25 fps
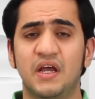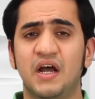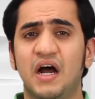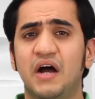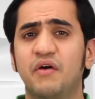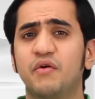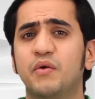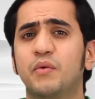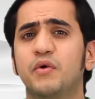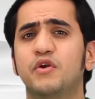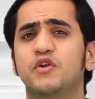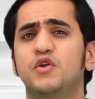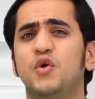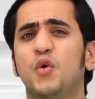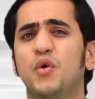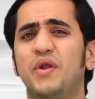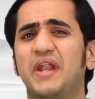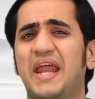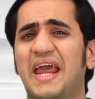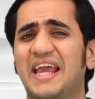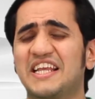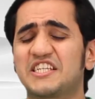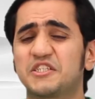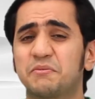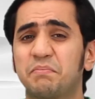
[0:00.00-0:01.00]
However,
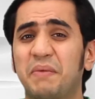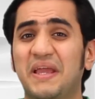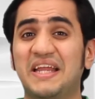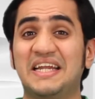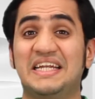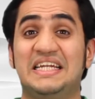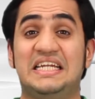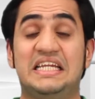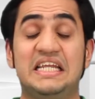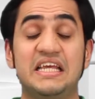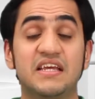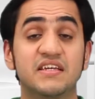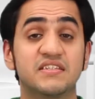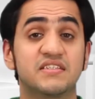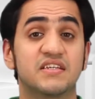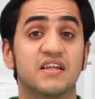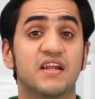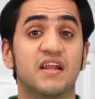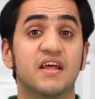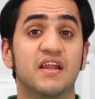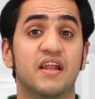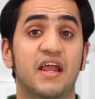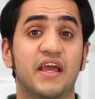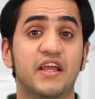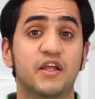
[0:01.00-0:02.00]
don't expect
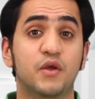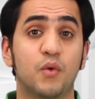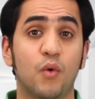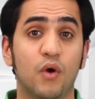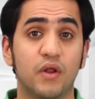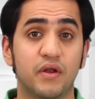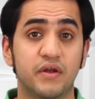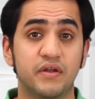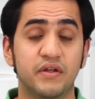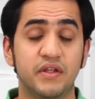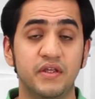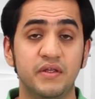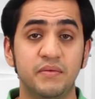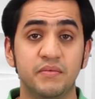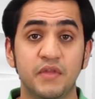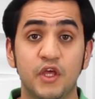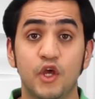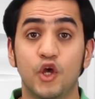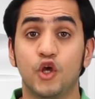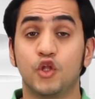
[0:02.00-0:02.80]
DSLR-like quality,